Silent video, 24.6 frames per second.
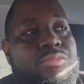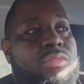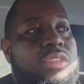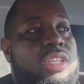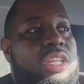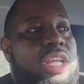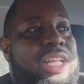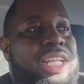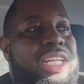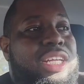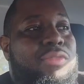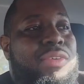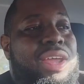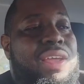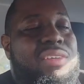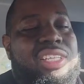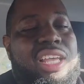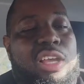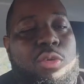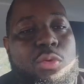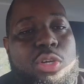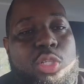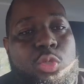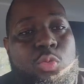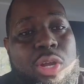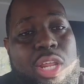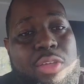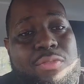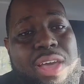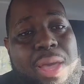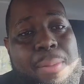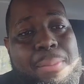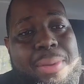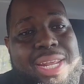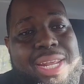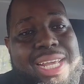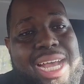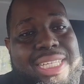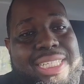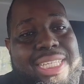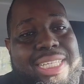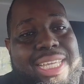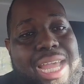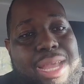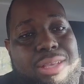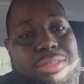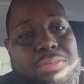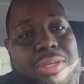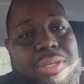I think the Ravens have, what, $25 million in
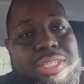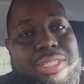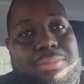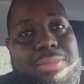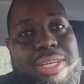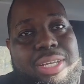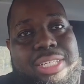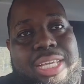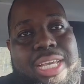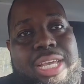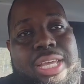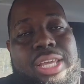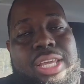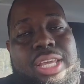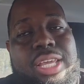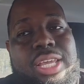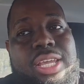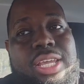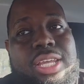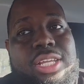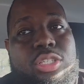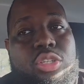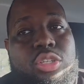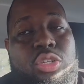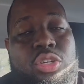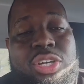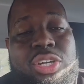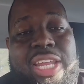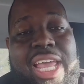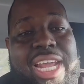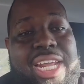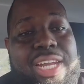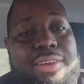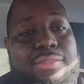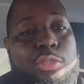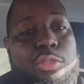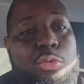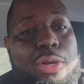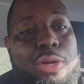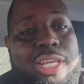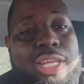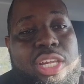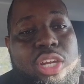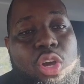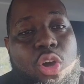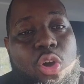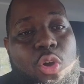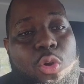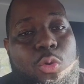cash space, something like that? So you're negative 20 in
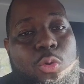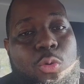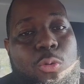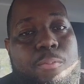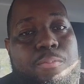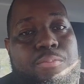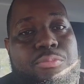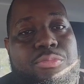the hole.